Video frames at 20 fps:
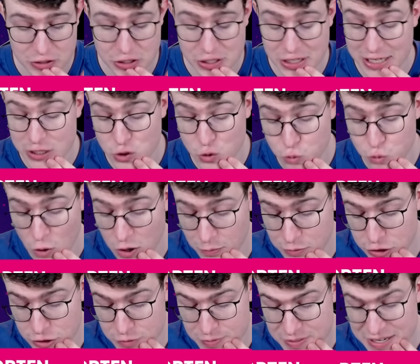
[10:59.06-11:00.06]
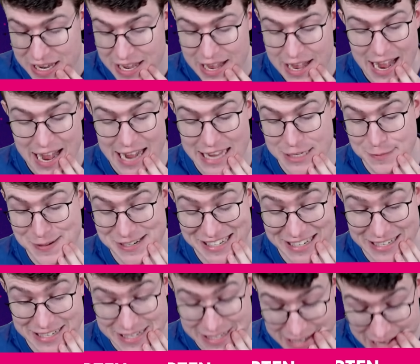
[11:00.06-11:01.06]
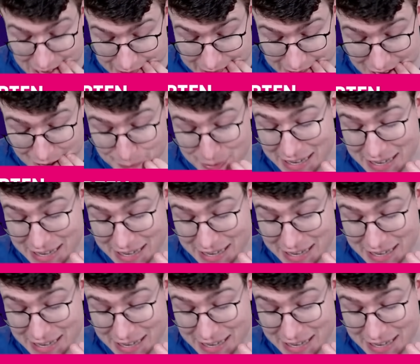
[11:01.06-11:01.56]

So against swarm troops, especially against skeleton army,